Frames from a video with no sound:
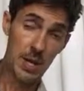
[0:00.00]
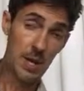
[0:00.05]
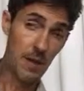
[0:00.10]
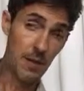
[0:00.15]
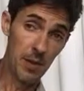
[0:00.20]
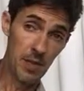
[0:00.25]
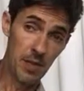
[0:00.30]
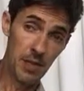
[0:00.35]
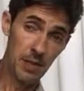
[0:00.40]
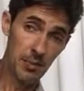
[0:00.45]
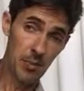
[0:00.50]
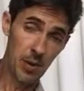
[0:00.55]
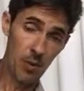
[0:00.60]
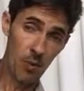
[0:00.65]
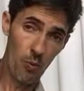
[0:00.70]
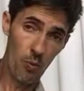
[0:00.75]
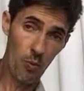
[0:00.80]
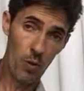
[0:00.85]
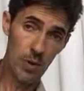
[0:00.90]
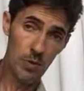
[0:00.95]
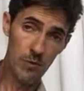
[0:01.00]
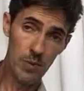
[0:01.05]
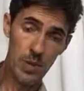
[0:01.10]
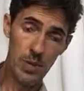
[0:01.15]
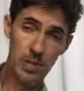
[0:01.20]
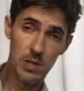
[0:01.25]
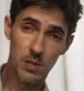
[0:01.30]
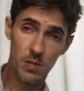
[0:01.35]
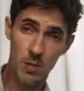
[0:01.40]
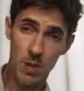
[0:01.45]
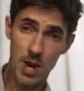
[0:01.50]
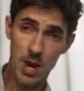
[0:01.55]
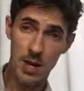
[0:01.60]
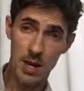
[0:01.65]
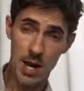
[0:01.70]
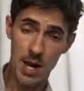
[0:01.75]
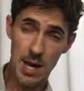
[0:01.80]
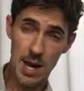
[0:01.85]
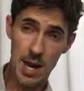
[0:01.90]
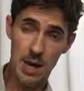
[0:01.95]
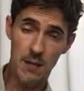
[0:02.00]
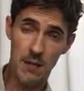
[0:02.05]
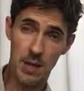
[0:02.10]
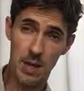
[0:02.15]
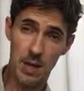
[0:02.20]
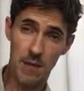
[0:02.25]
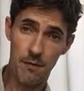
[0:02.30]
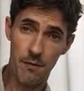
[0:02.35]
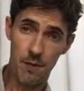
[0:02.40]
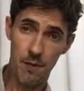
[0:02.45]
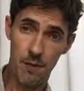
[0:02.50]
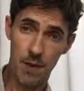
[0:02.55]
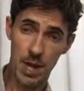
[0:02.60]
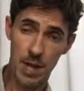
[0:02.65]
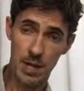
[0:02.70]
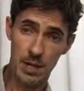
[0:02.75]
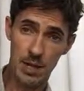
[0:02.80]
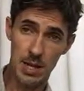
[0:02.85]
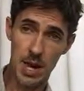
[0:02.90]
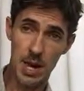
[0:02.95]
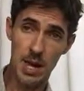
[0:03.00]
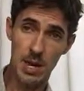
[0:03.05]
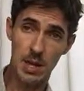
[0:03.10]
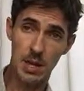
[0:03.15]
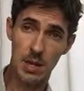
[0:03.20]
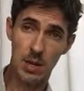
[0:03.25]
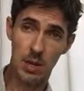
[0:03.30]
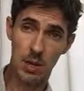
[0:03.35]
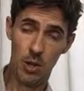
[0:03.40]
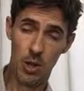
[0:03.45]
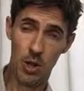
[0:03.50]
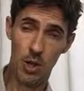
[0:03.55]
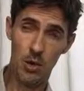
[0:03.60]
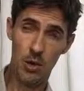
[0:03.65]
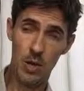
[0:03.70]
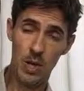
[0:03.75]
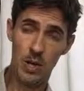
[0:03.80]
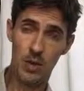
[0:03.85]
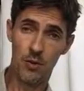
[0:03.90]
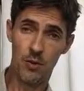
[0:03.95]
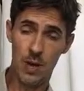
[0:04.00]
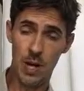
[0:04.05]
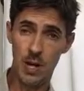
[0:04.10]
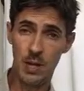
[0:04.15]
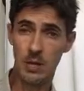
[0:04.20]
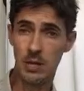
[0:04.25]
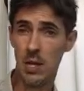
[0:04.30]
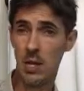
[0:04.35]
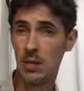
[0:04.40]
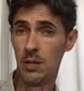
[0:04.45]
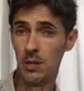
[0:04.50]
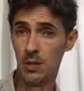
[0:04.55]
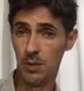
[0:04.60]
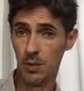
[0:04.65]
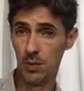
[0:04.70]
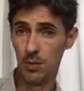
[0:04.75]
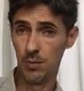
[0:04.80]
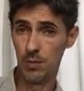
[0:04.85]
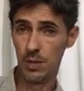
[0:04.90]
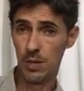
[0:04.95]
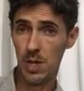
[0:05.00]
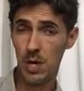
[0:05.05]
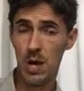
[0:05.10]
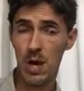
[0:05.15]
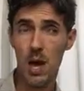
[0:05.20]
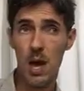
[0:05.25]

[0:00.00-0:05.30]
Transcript: Now, this is but one reason why I advocate for a diet low in grains and legumes